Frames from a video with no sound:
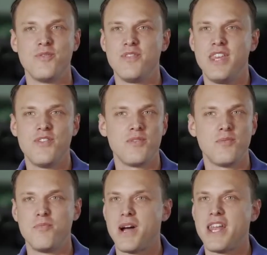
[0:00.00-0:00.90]
even
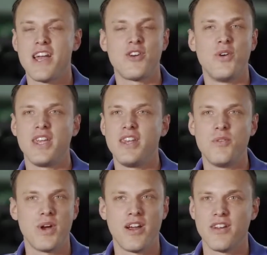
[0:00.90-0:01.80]
by not going
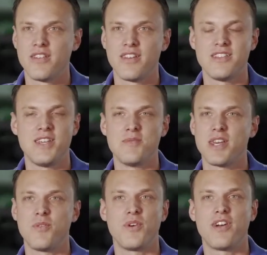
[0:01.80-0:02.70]
anywhere, it seems
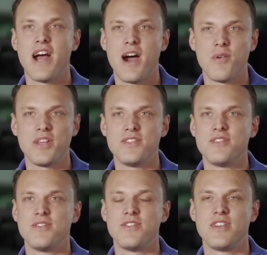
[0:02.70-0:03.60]
like we're
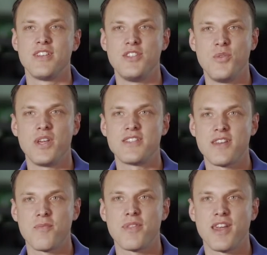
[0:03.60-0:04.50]
always doing
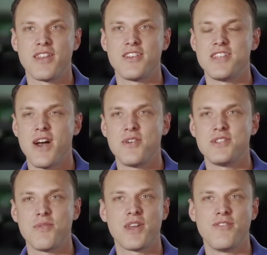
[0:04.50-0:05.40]
something. There's always
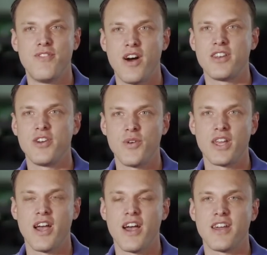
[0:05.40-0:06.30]
something fun
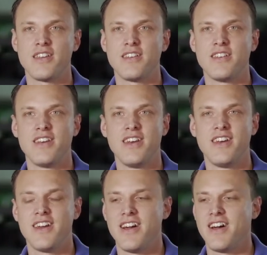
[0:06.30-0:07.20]
going on,
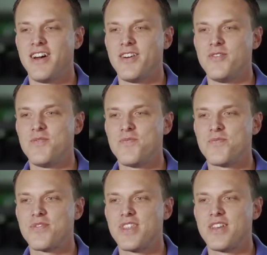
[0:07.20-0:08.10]
and
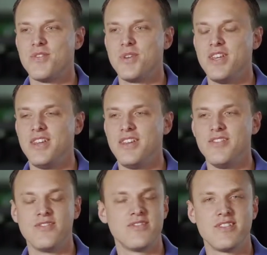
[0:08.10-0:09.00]
we
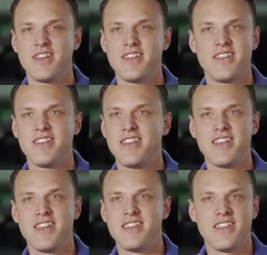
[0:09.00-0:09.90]

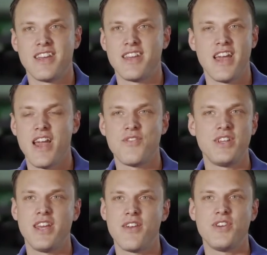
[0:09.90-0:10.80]
like
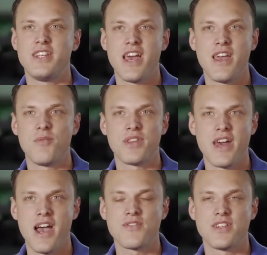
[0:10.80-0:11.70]
every day with
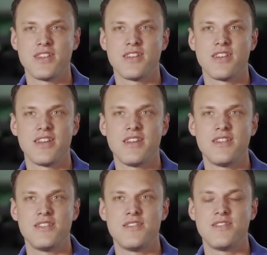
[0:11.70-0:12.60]
Afton
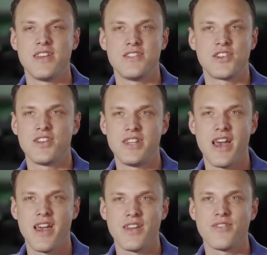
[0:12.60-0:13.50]
is a good
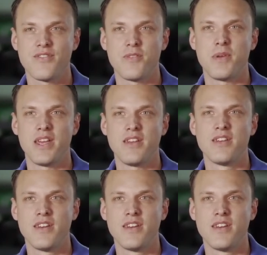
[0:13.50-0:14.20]
day for me.